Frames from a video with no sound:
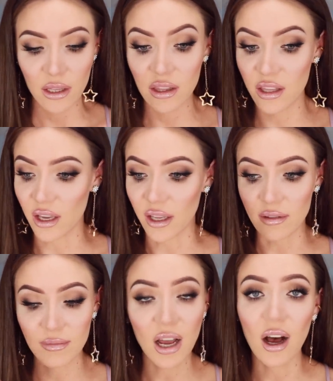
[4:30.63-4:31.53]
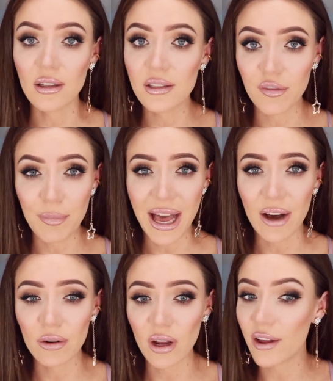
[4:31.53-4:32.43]
the tons of
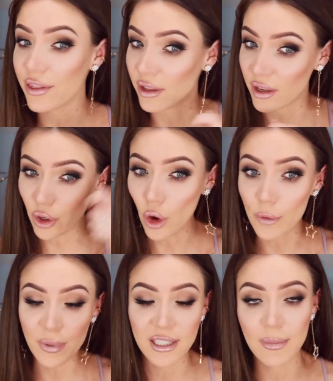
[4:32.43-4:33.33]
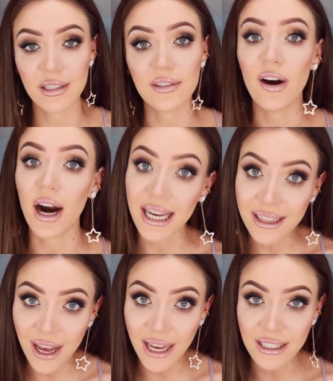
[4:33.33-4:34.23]
powder, the copious amounts of
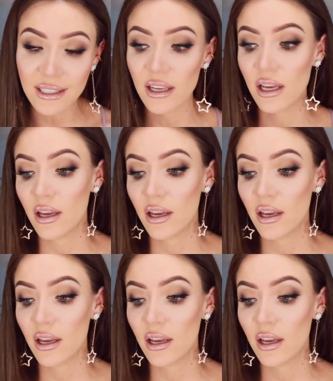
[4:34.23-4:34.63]
highlight,